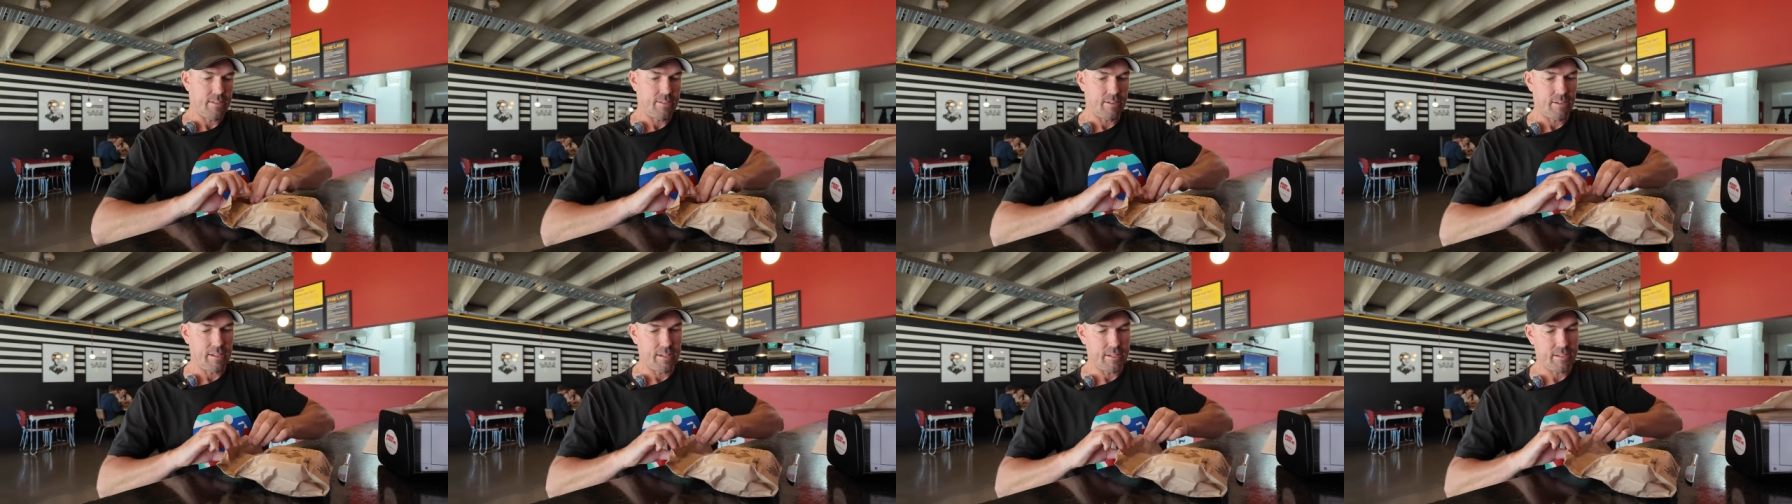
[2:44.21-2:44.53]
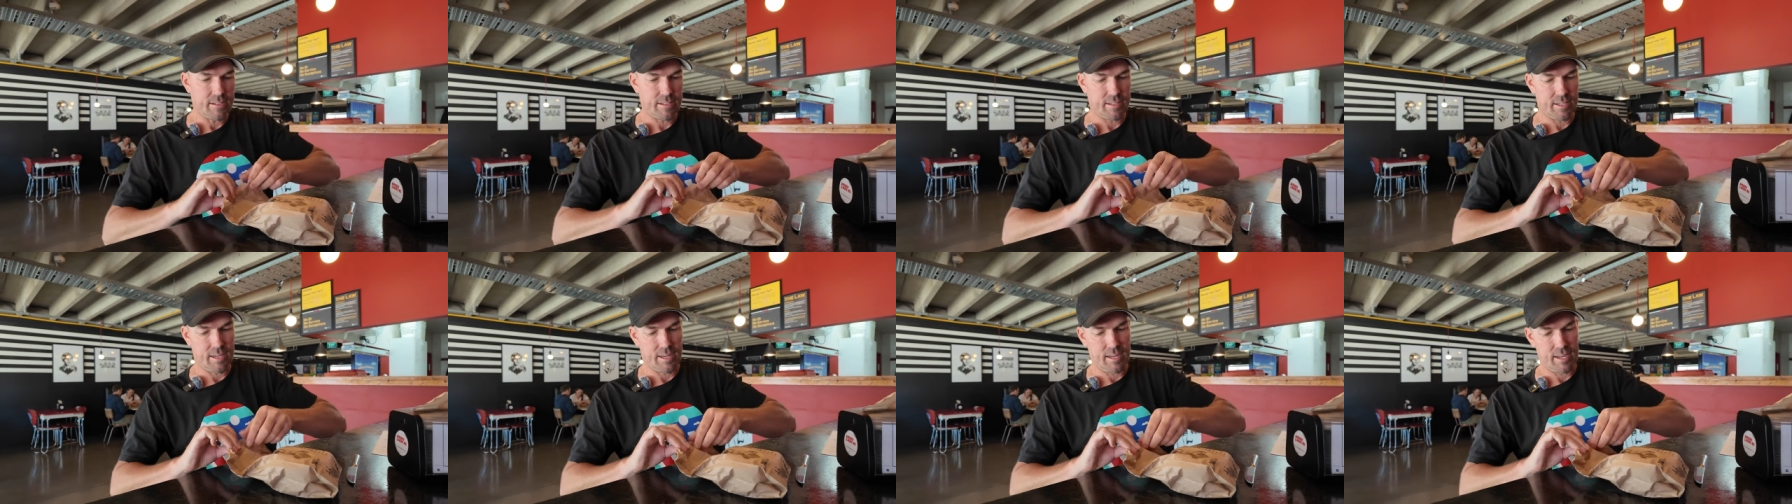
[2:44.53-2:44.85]
So
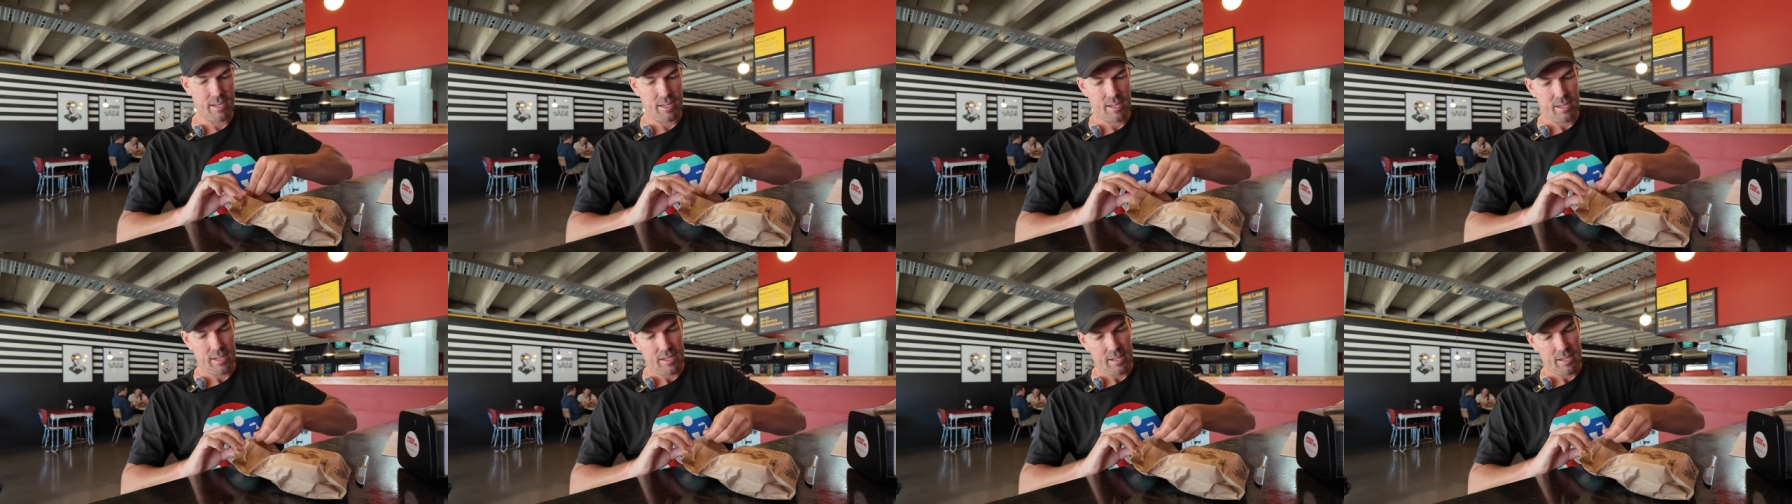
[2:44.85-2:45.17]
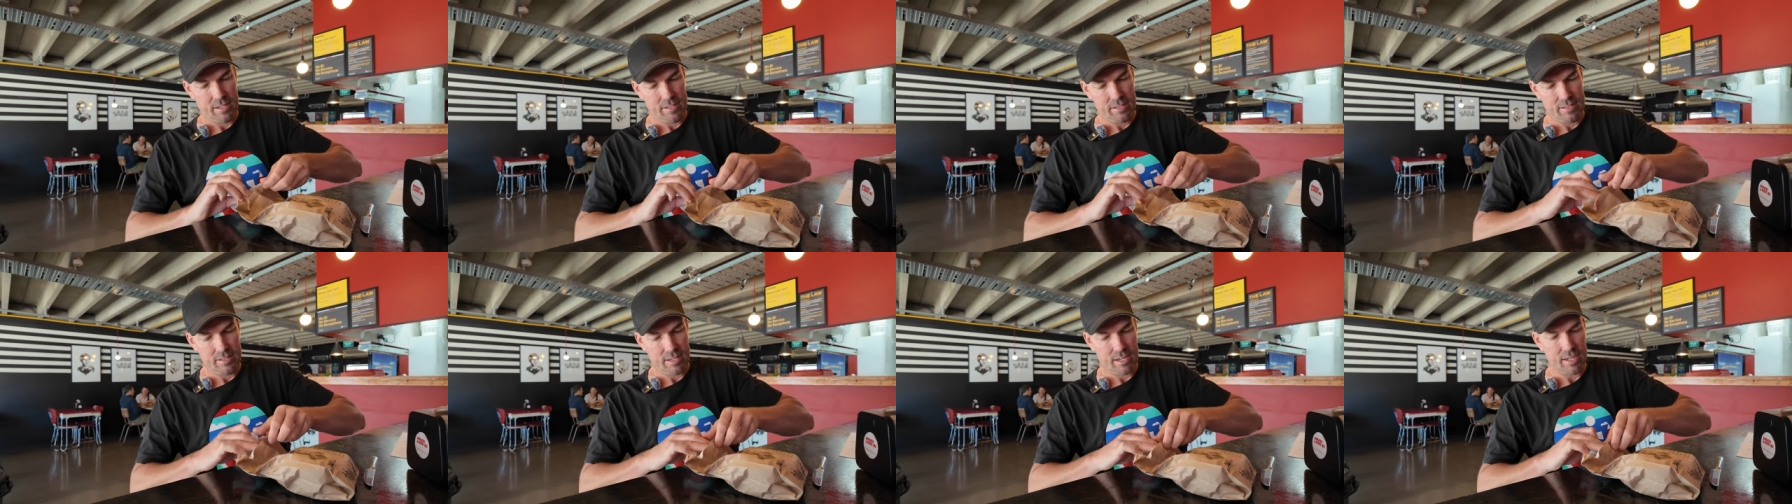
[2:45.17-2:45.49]
let's
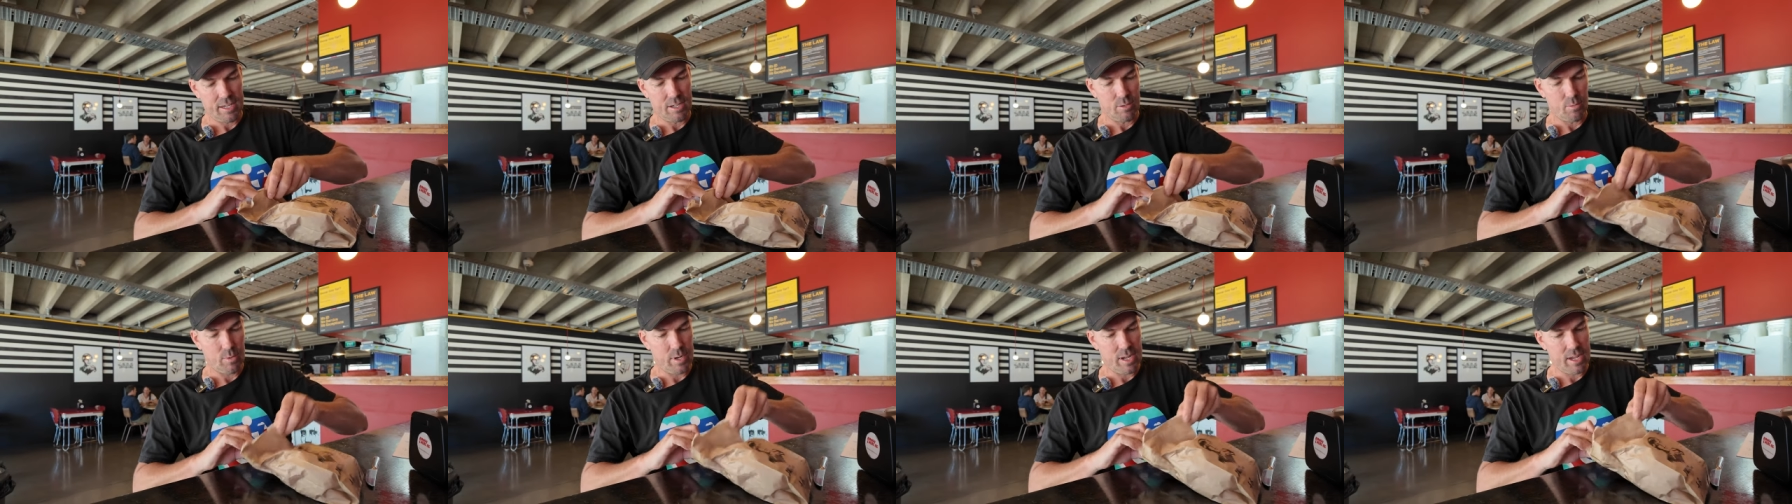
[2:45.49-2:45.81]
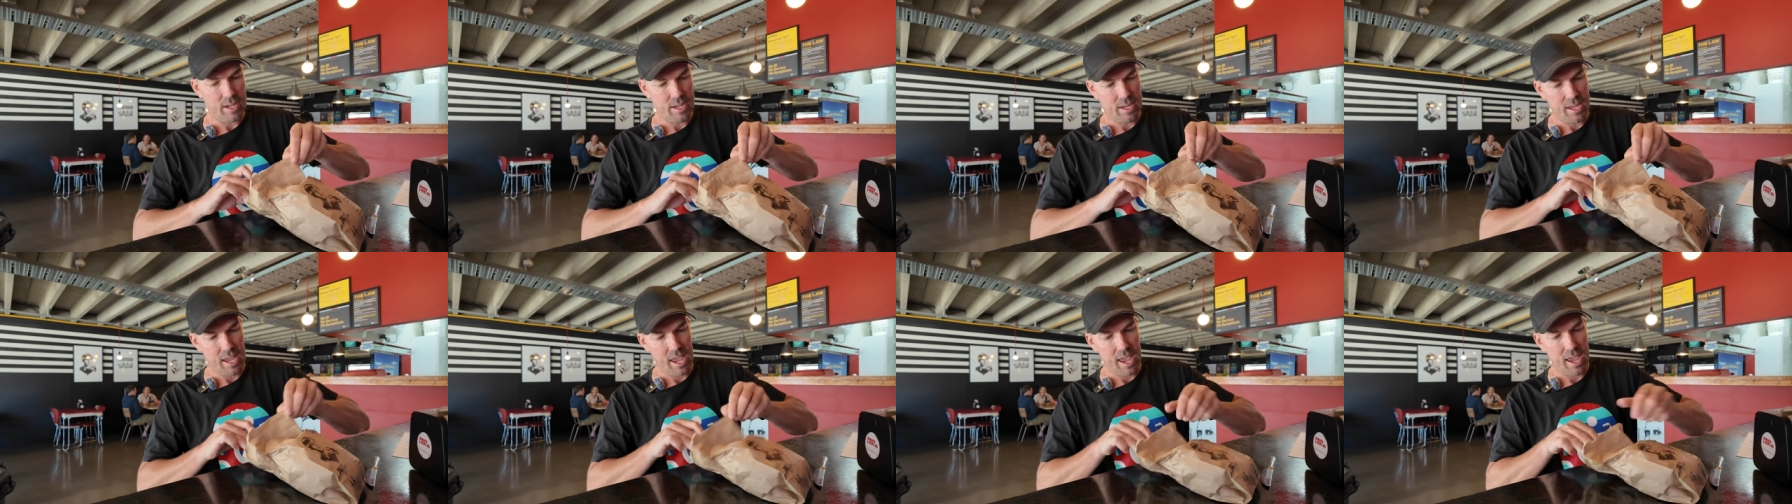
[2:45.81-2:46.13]
Take the
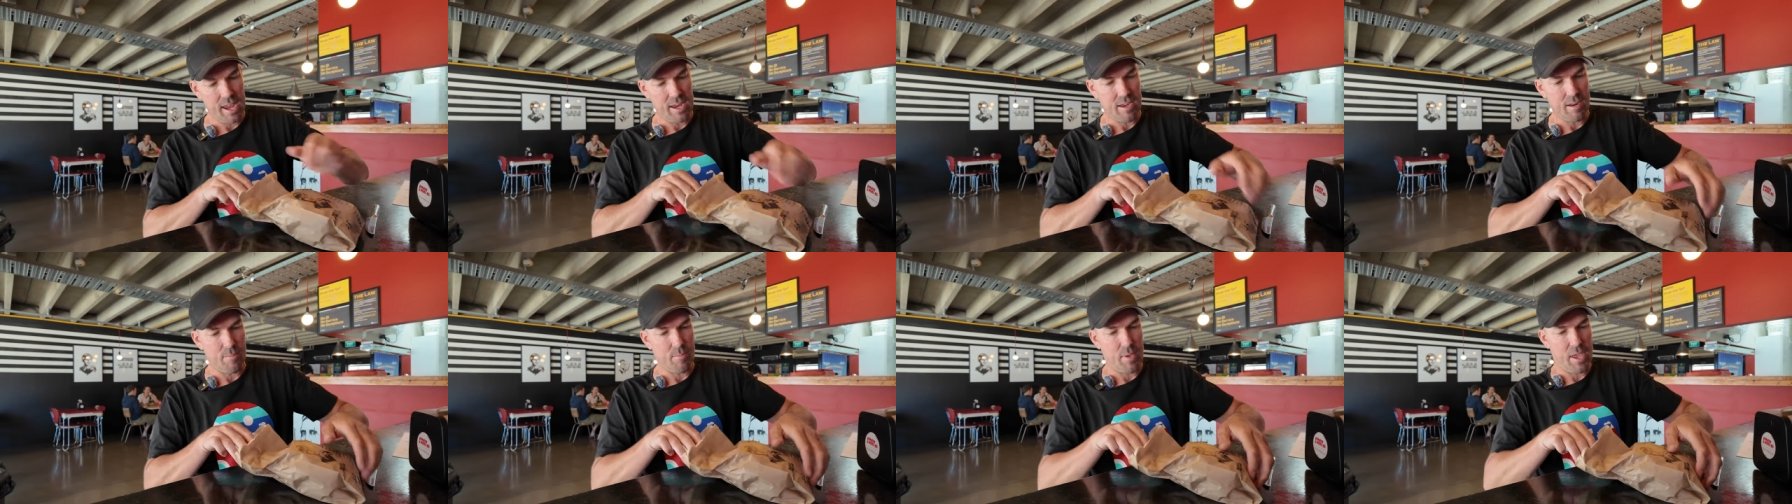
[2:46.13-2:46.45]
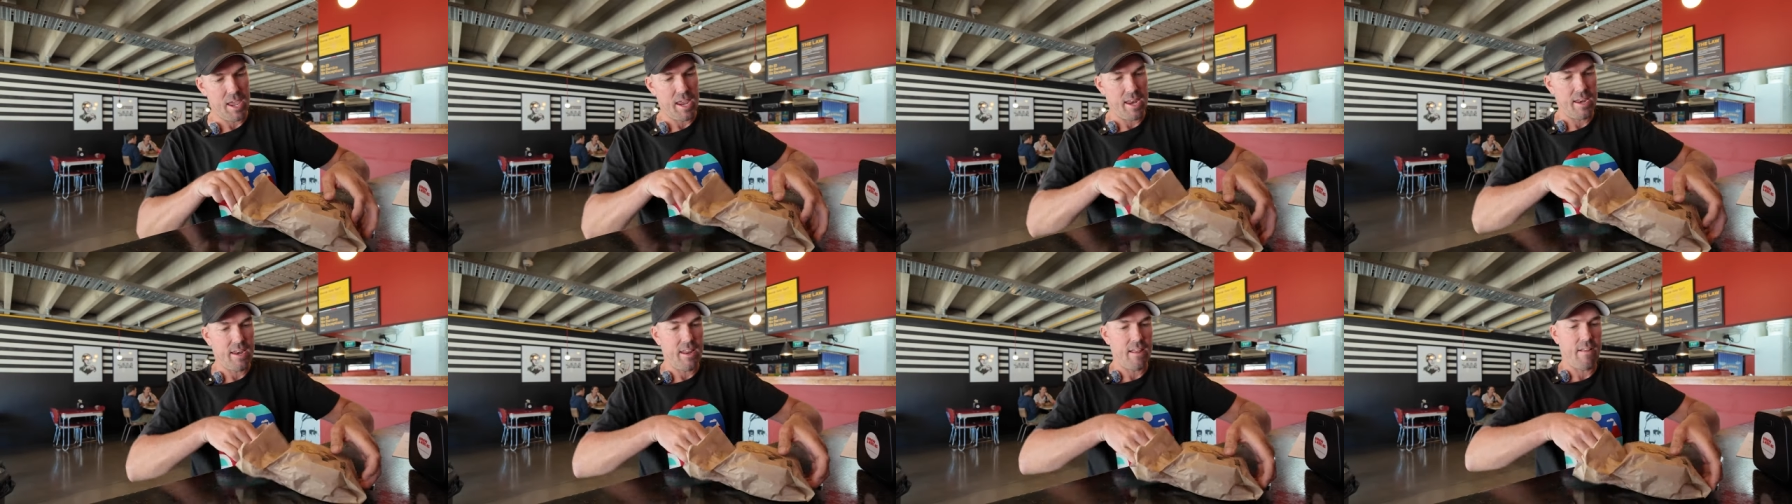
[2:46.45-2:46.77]
wee gander,
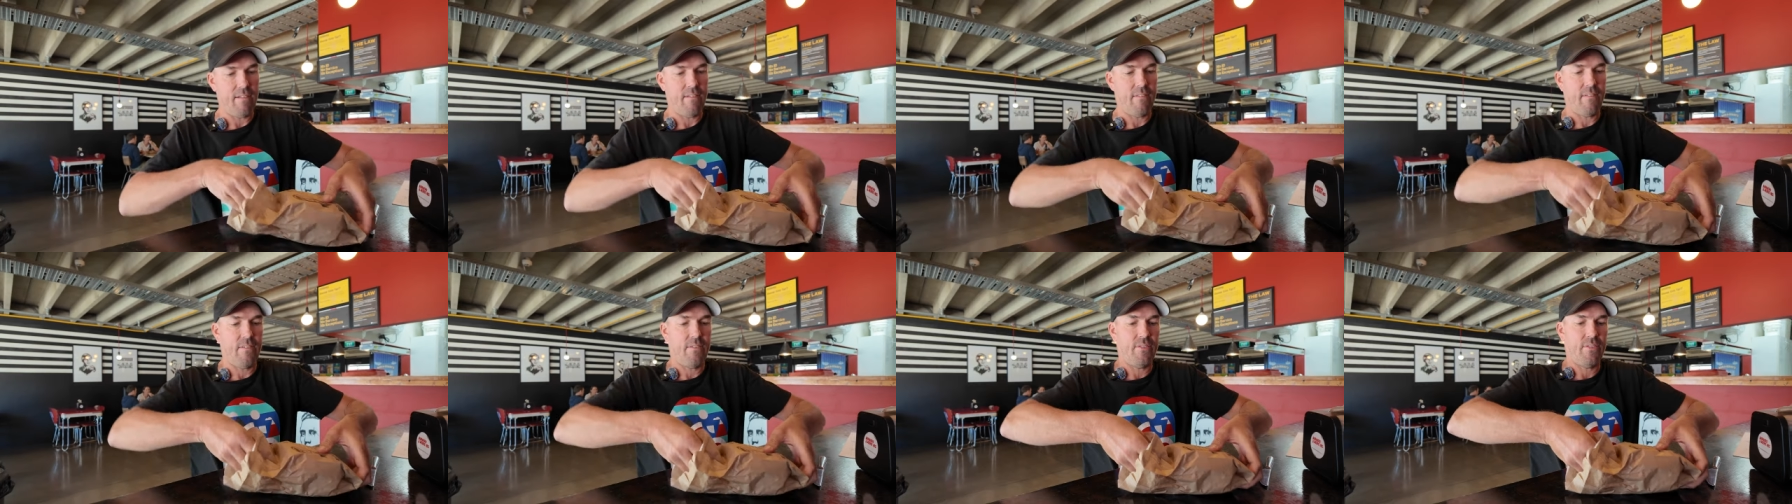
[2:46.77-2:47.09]
Panda.